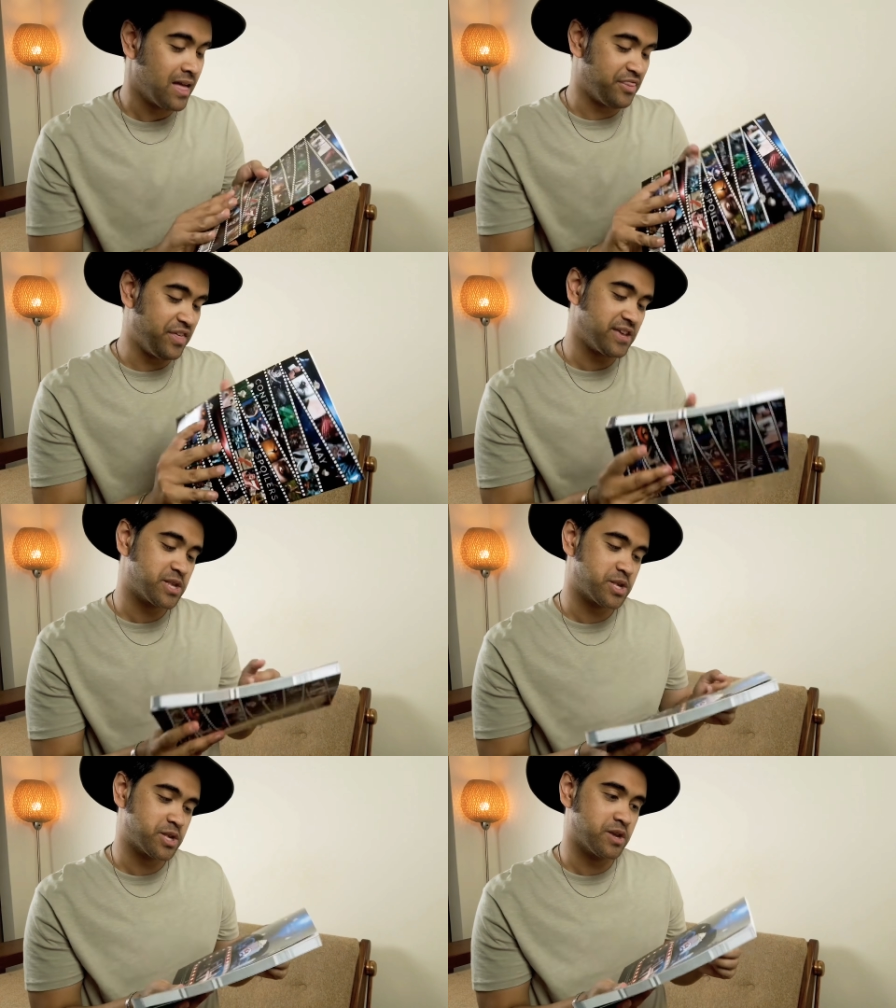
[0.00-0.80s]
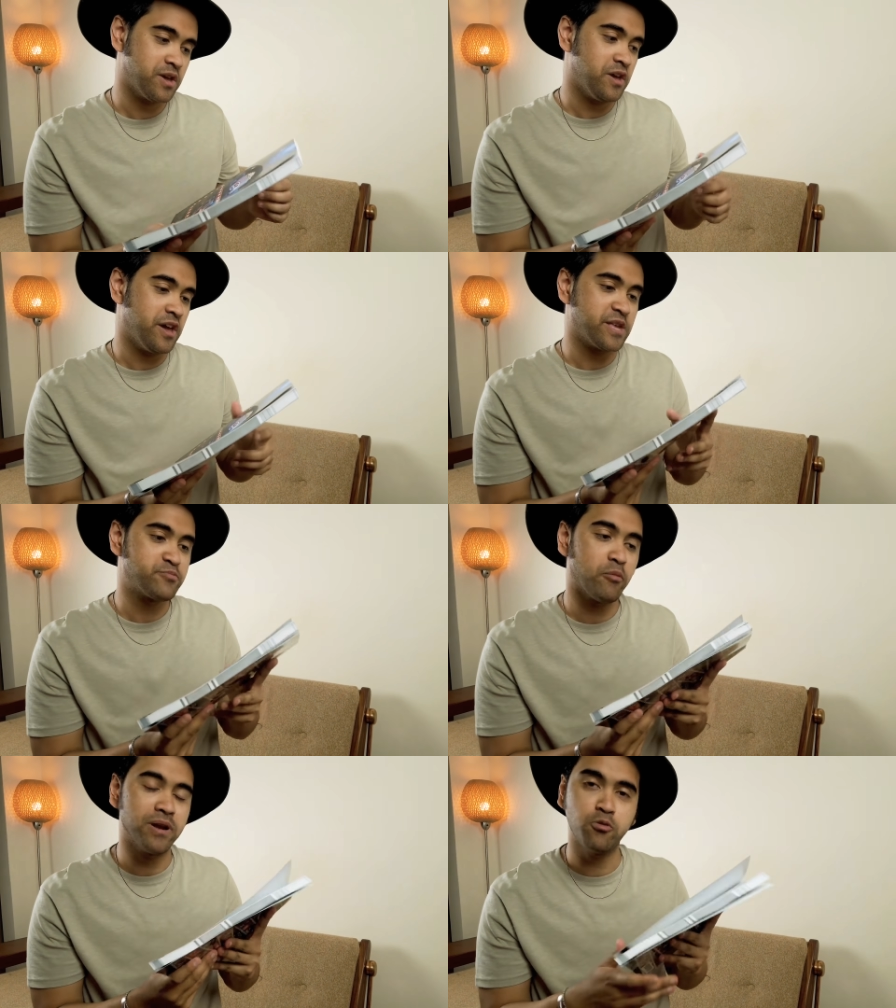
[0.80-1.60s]
This is
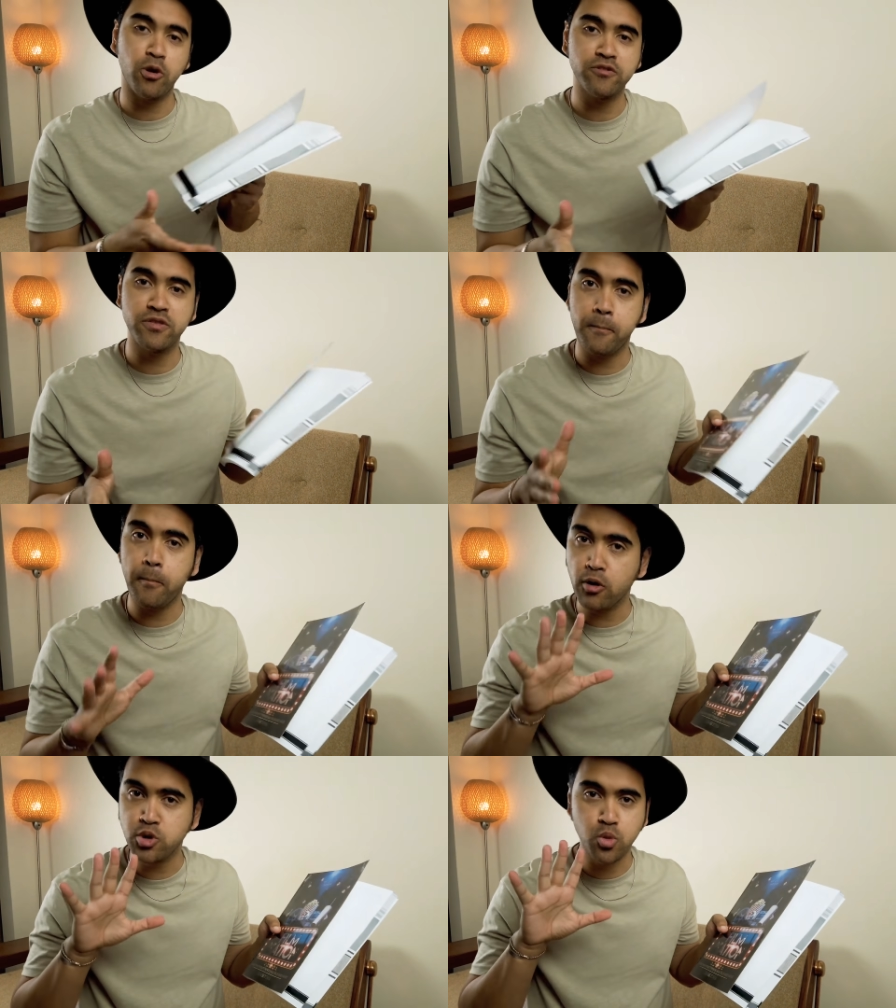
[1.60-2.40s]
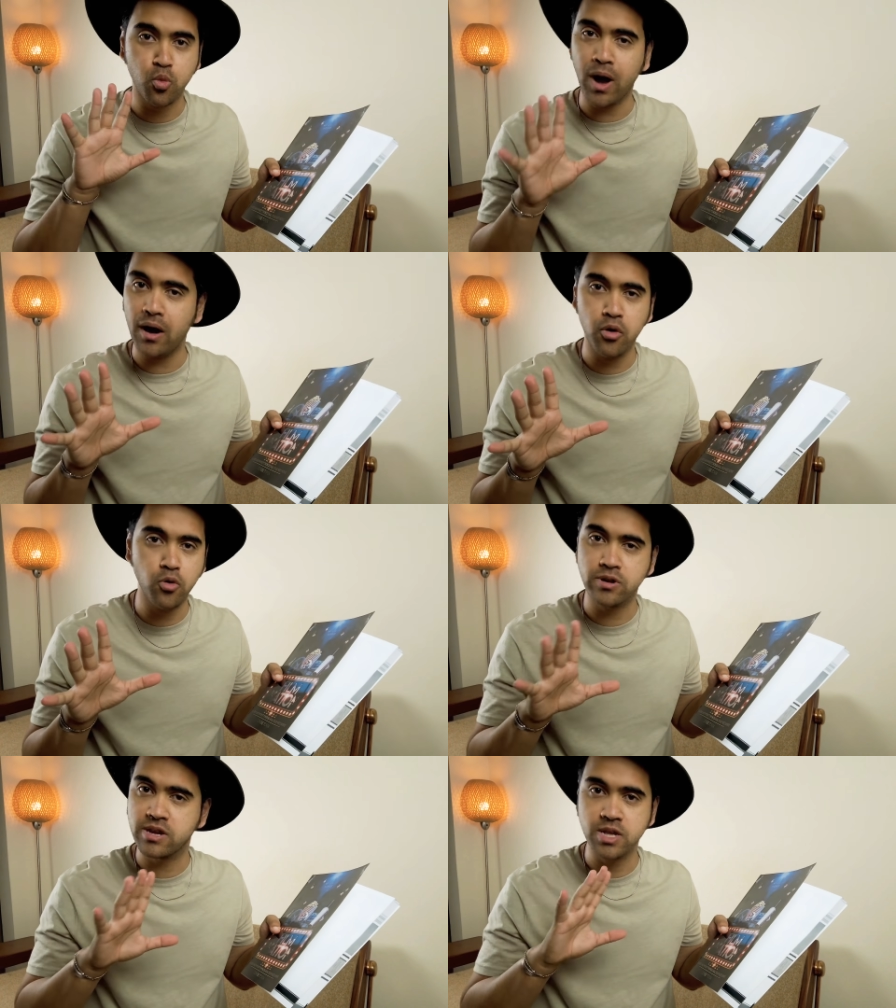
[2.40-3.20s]
probably one of the most
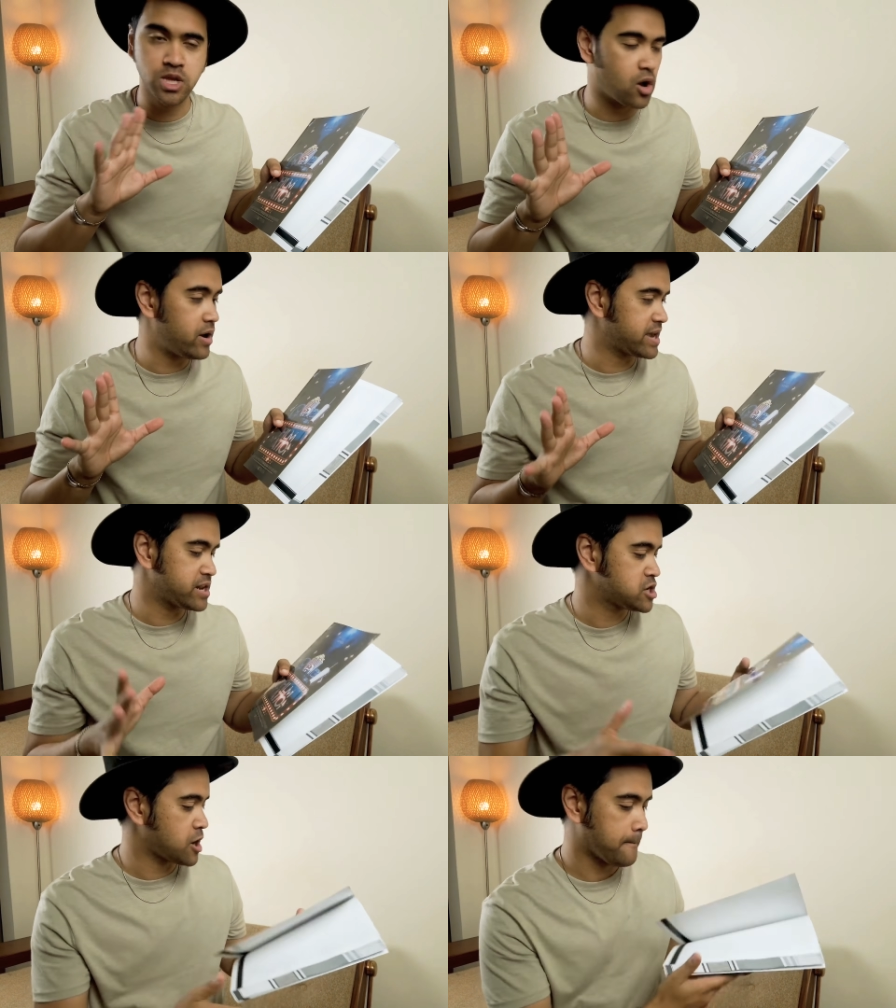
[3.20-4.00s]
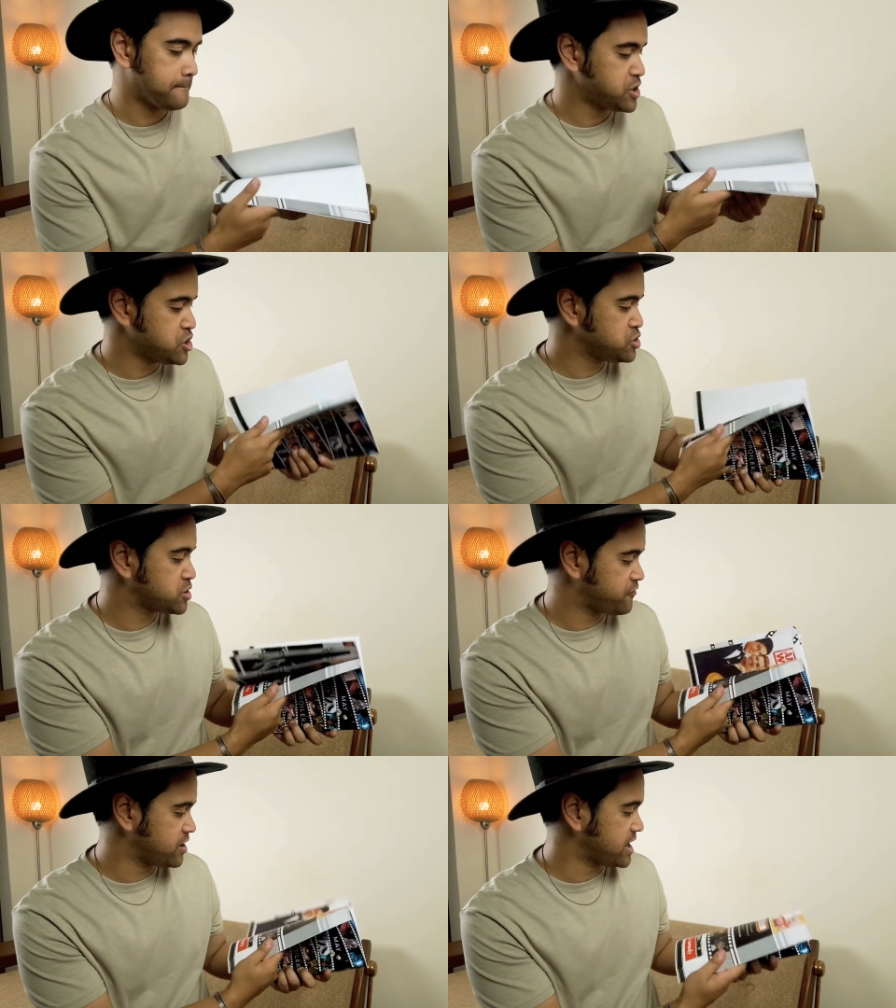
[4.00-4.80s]
well-designed,
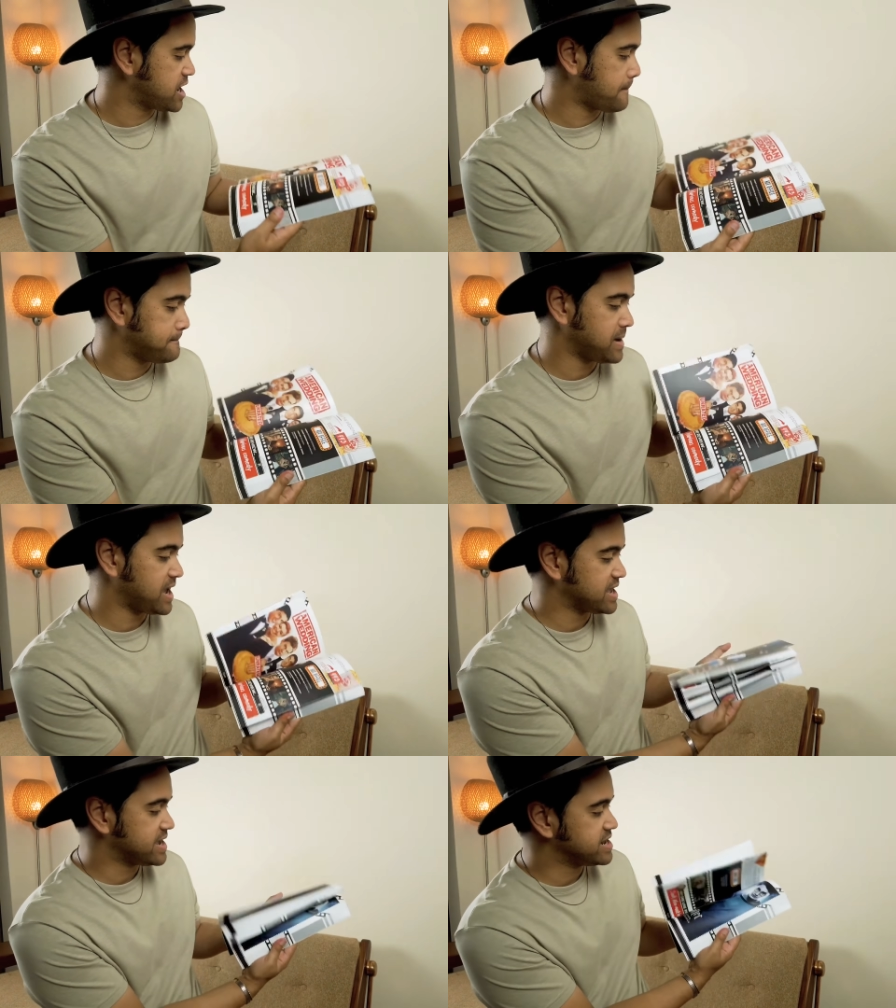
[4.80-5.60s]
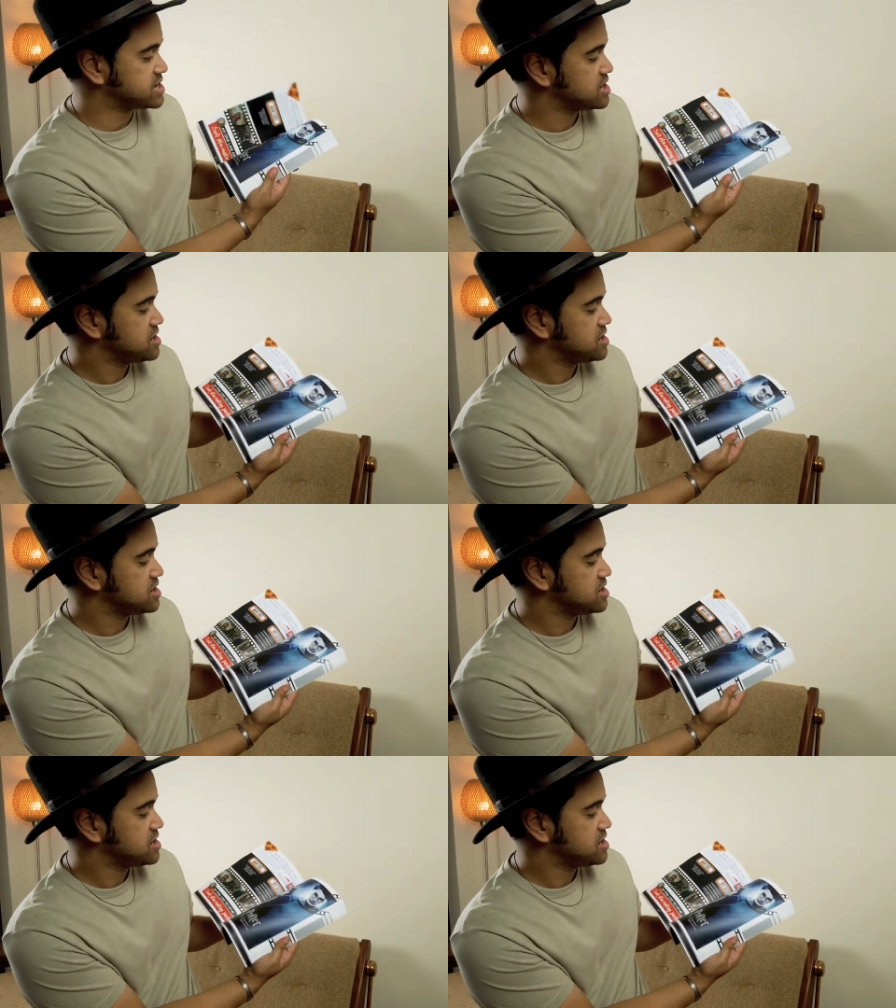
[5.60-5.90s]
beautifully made